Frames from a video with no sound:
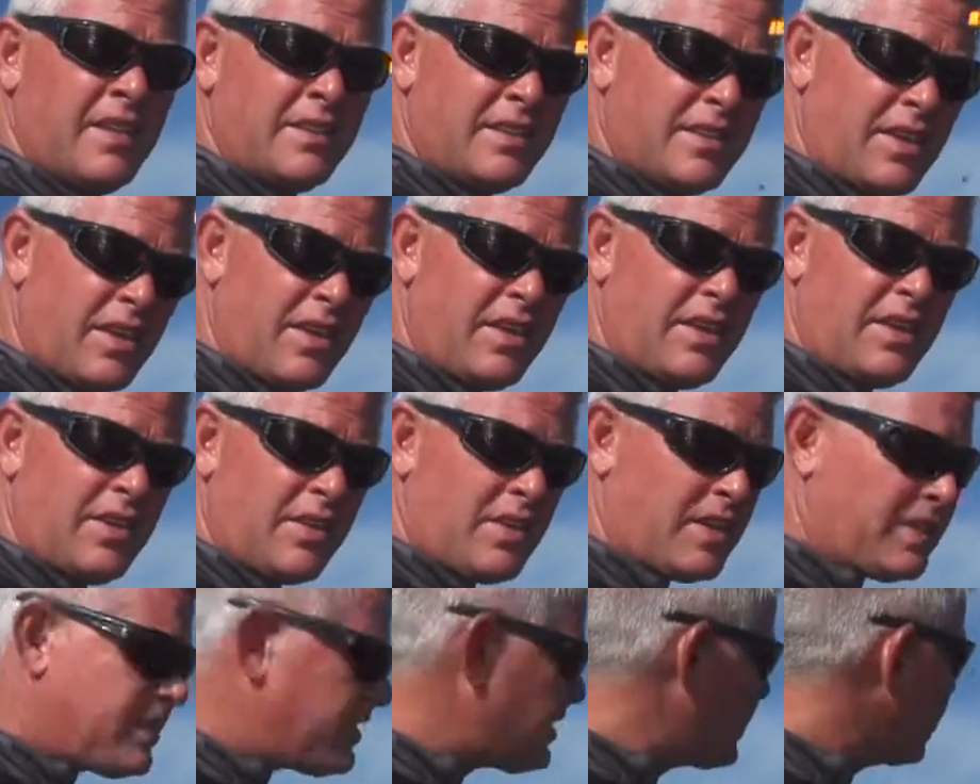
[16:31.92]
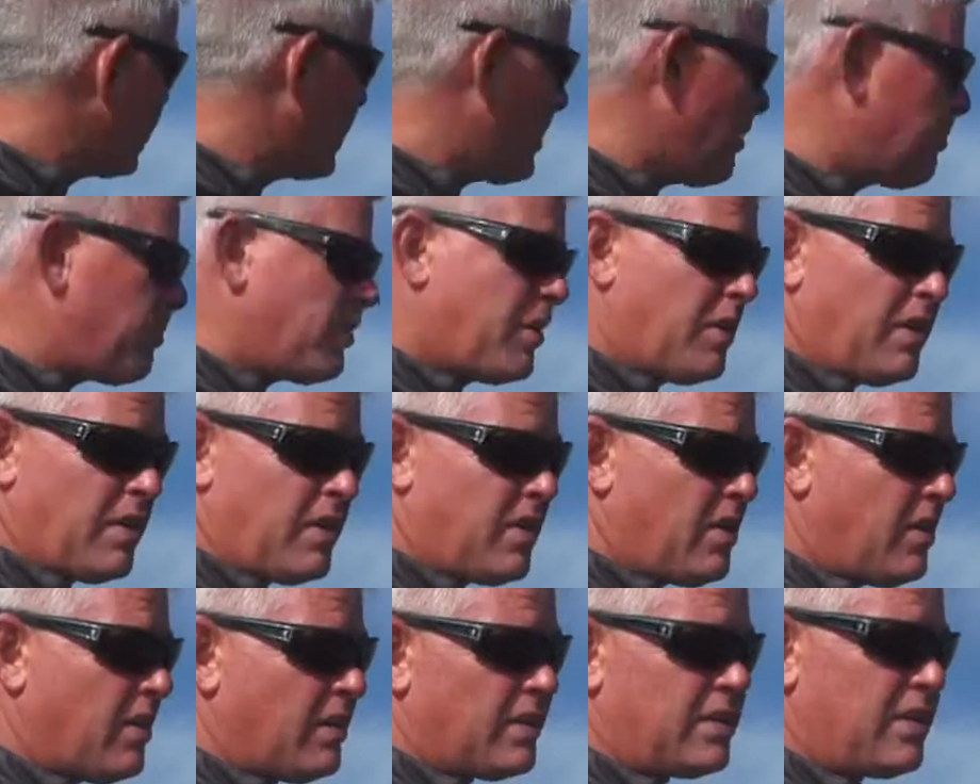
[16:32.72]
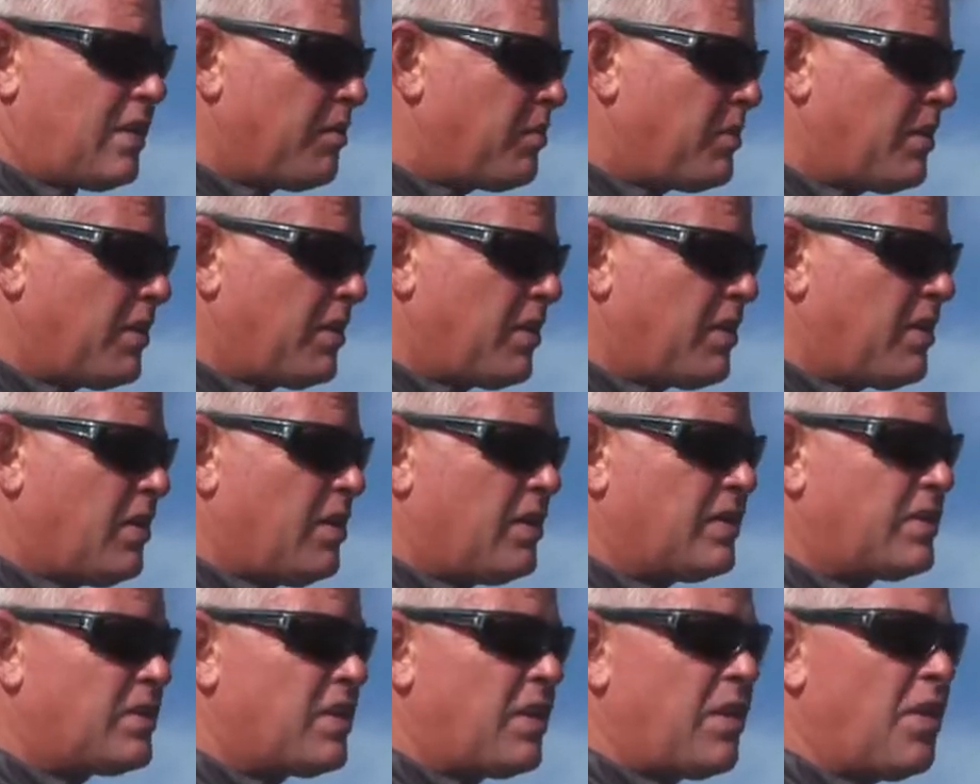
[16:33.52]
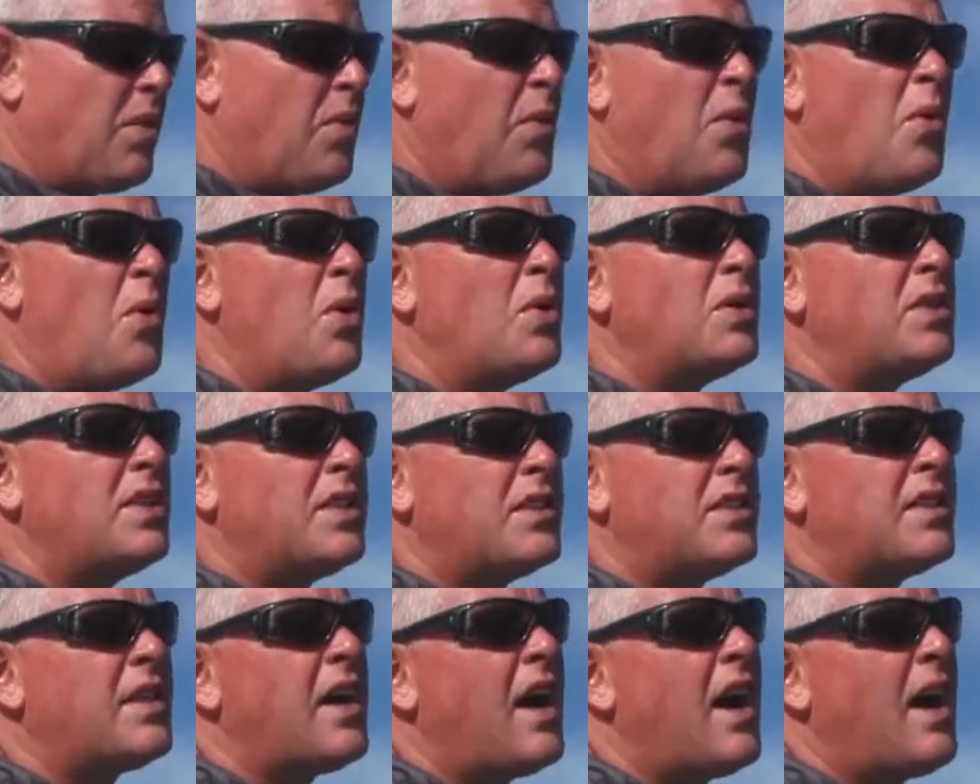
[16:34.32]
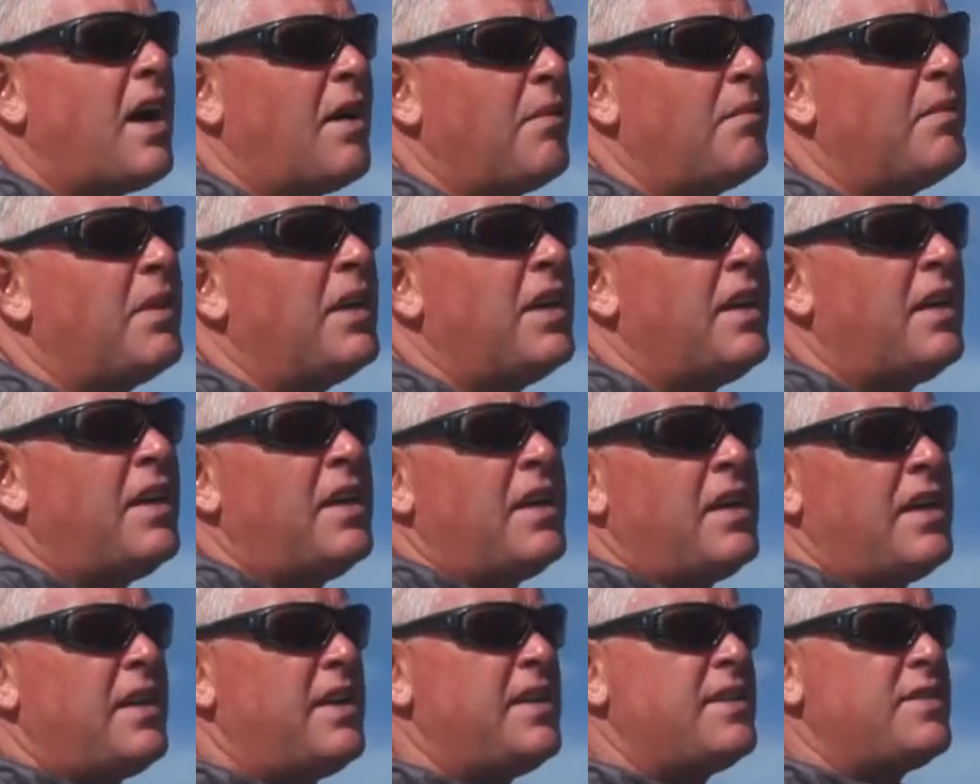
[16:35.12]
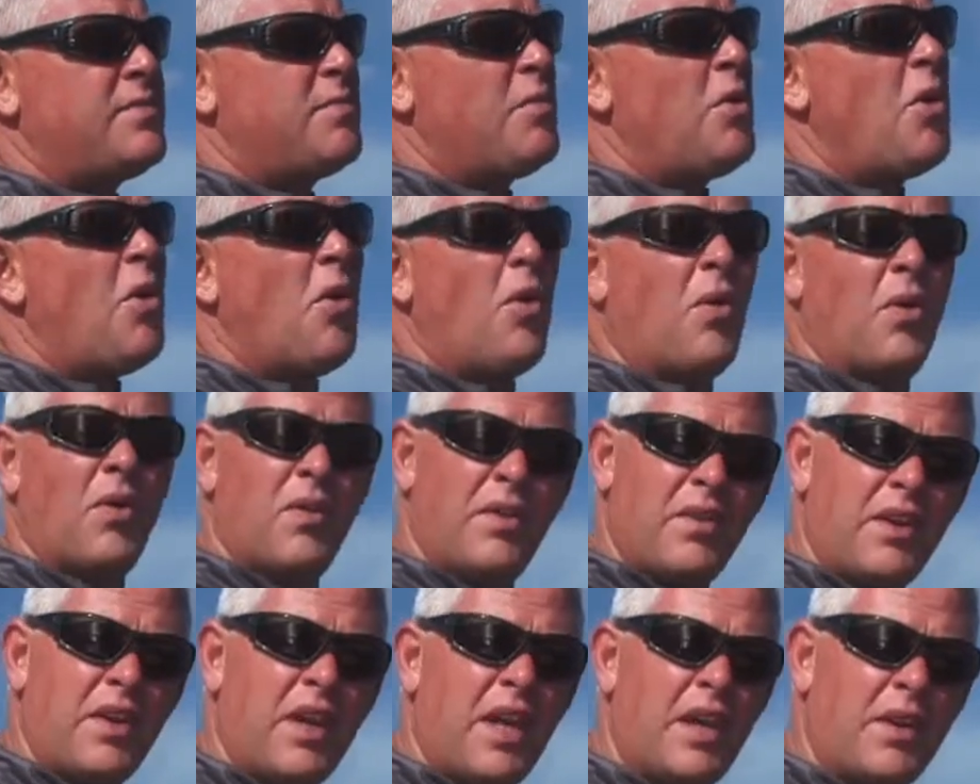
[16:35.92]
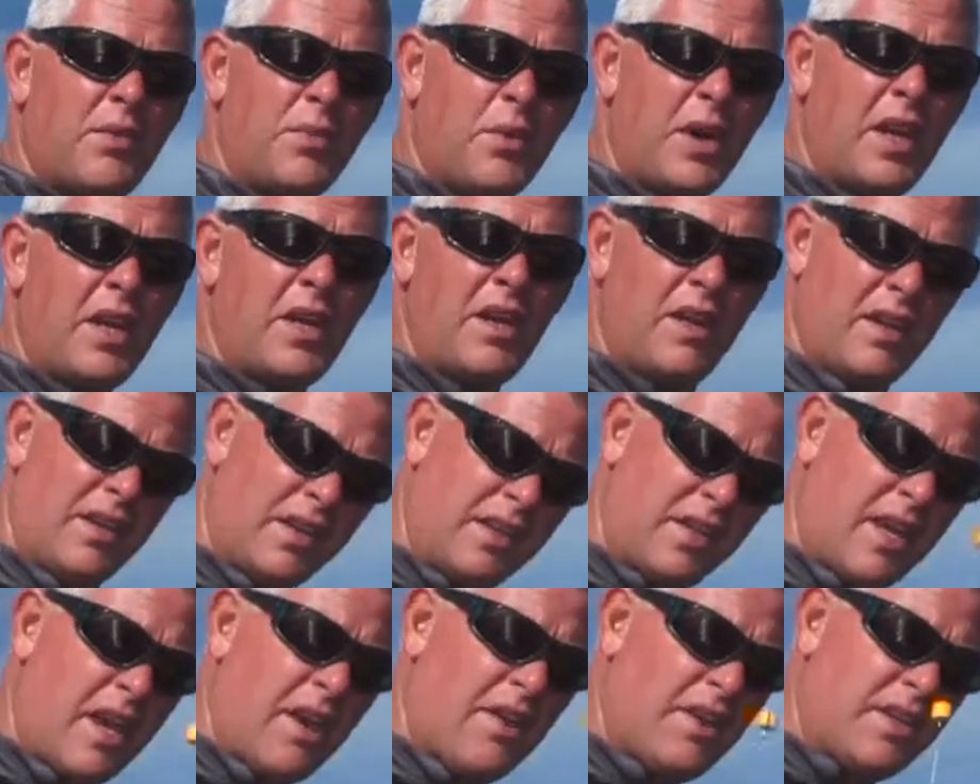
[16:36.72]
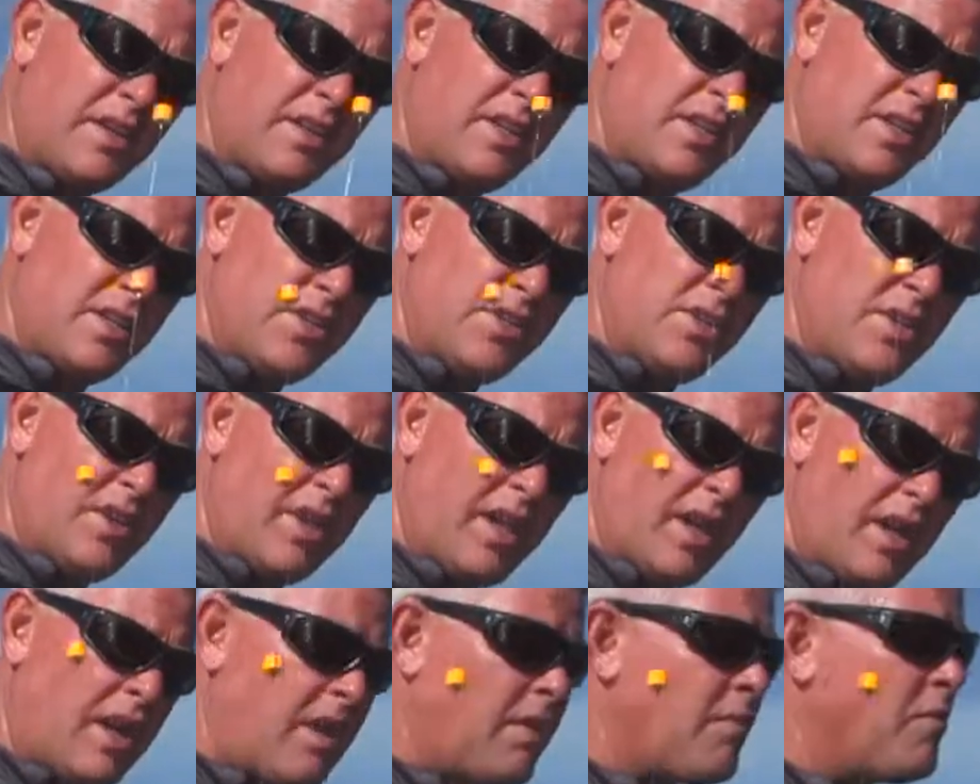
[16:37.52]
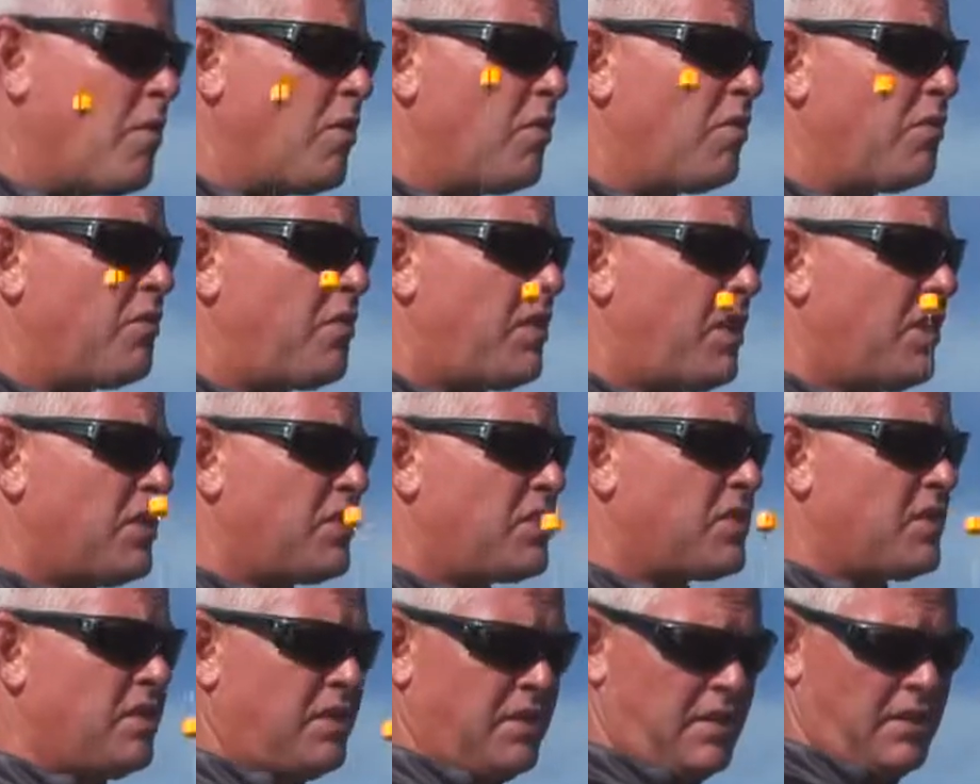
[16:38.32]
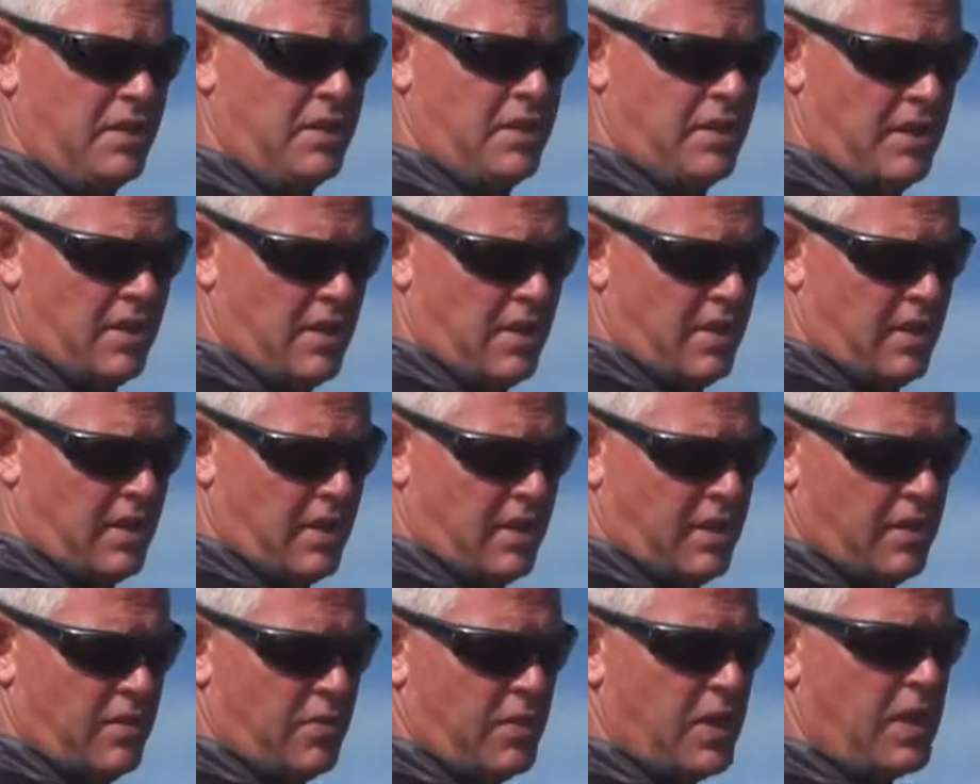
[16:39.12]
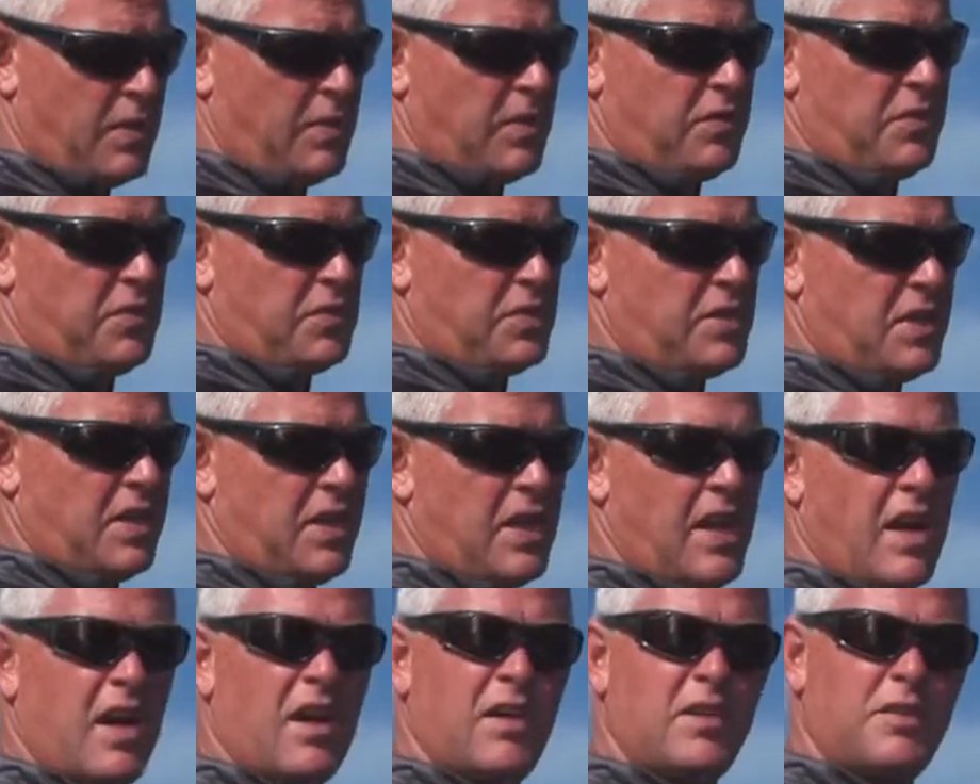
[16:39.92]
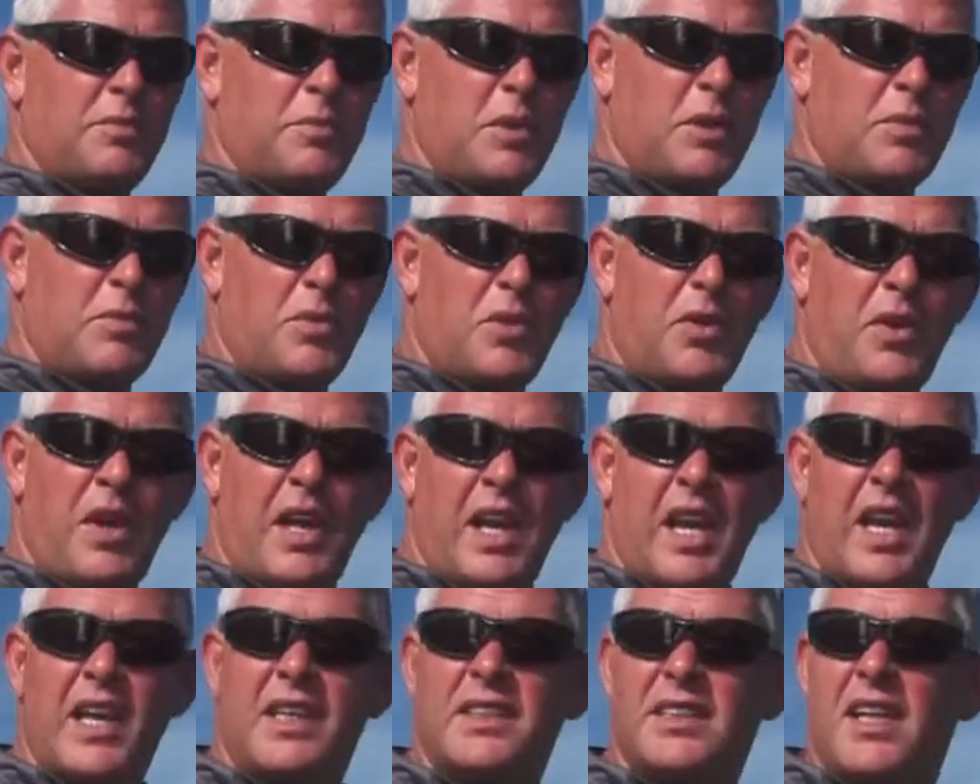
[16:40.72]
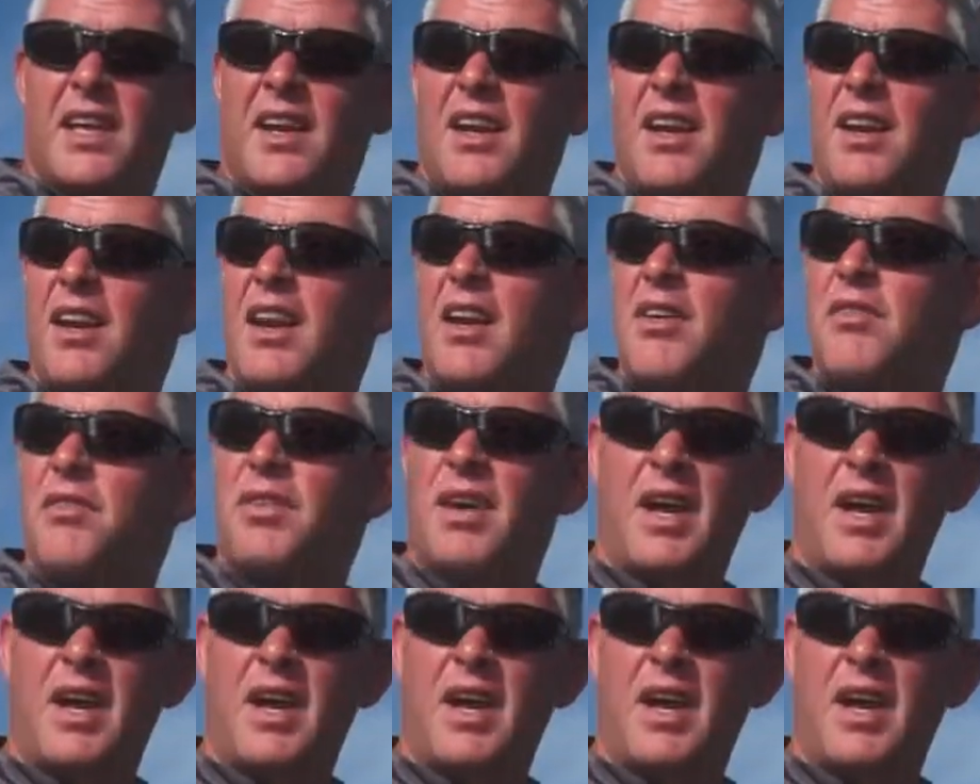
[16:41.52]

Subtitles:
so that you can just clip on and cast, clip on and cast. So your water time is more. That way, guarantees you getting more fish. The way we're fishing now is a bit more relaxed. I don't have